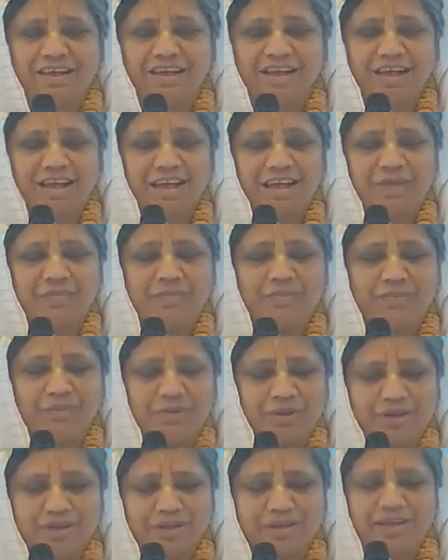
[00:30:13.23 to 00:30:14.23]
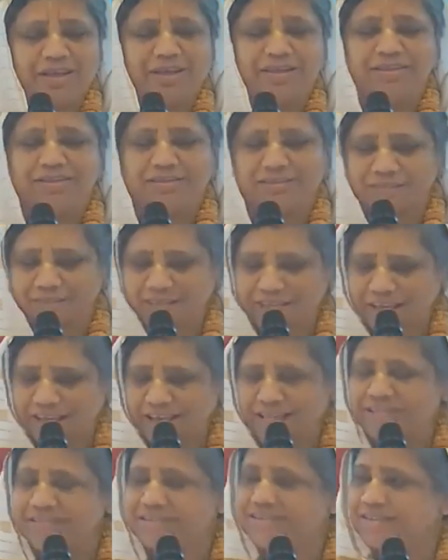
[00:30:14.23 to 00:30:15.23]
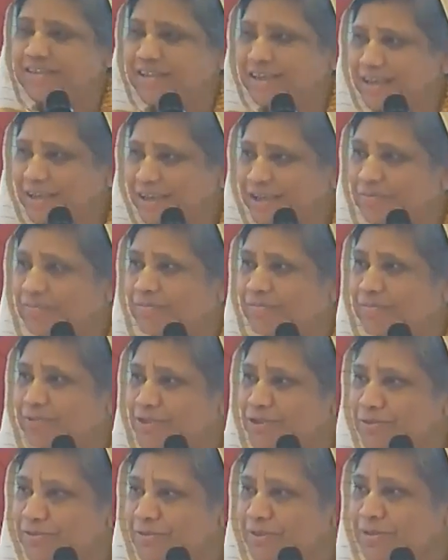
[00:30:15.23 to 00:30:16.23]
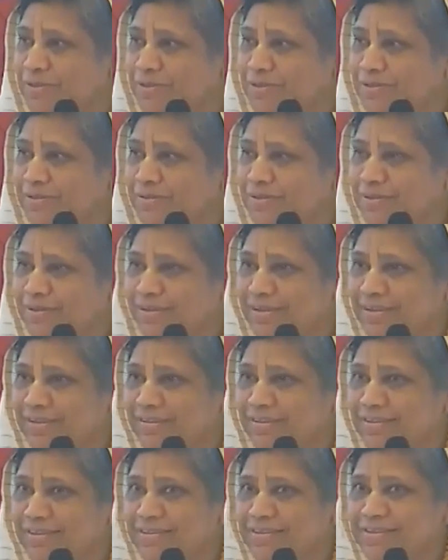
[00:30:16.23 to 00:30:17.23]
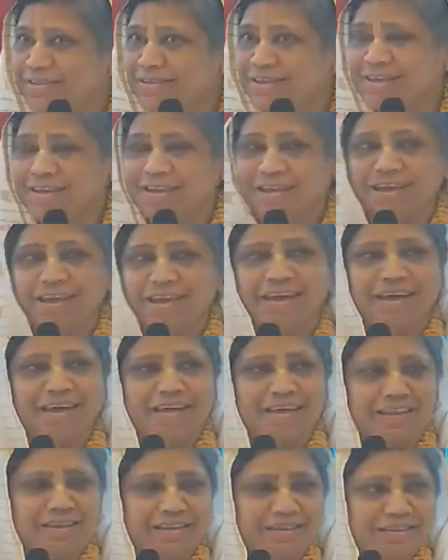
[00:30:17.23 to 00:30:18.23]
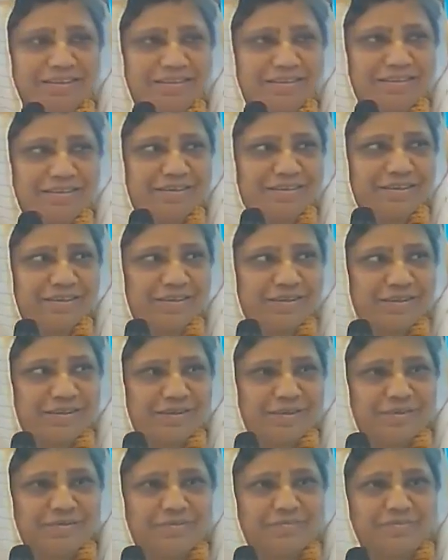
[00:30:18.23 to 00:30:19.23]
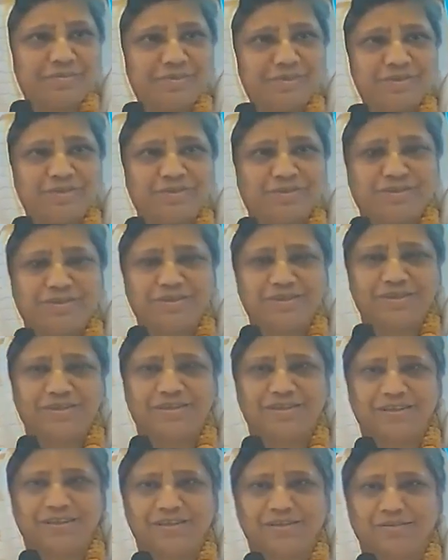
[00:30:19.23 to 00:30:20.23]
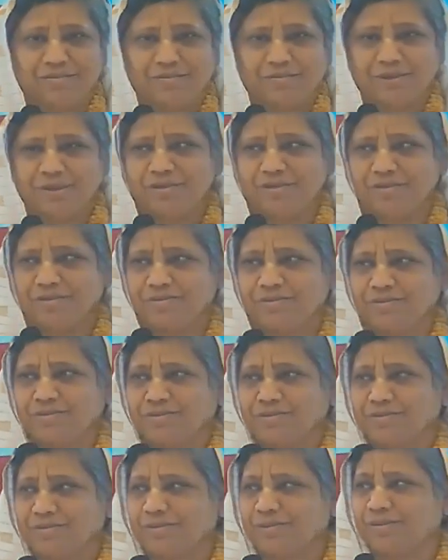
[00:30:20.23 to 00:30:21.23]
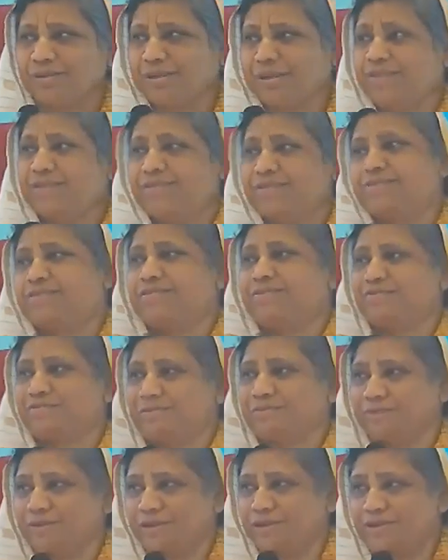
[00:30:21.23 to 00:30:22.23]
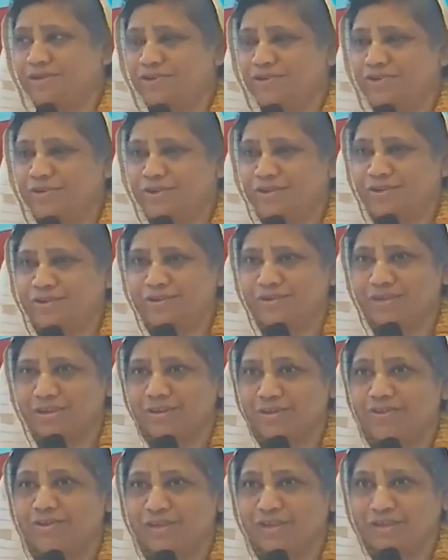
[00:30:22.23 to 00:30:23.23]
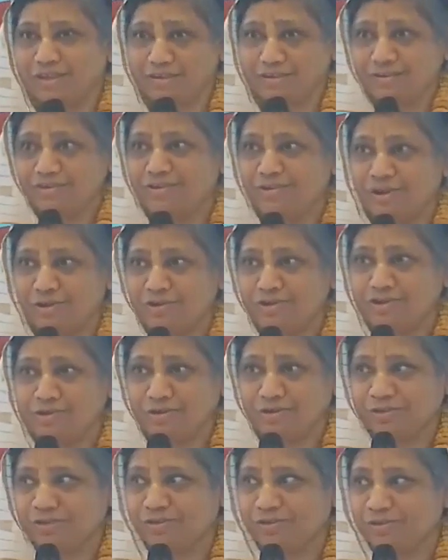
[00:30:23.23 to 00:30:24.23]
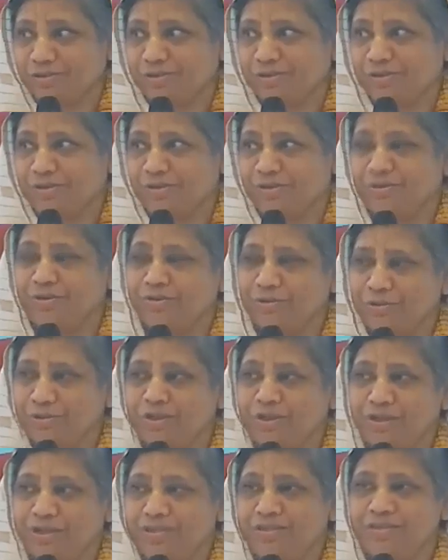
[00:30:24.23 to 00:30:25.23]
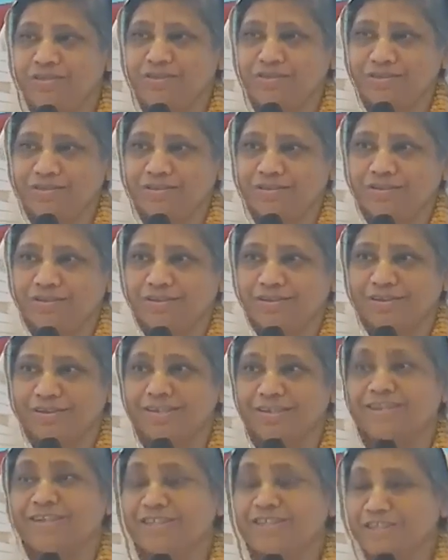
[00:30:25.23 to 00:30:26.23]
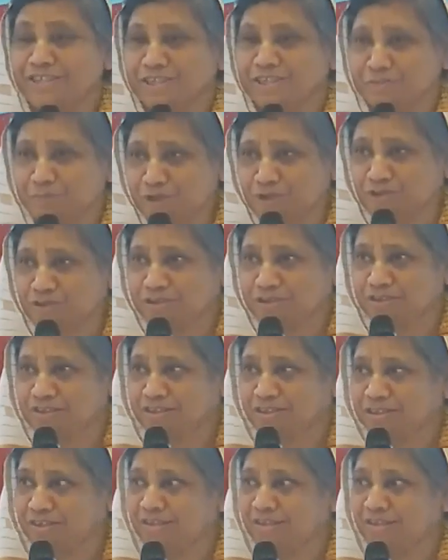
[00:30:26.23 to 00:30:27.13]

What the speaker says: I prayed, and the answers came to me like this. And so I said, like, why collect for it? I could get a doctor who is an ENT specialist,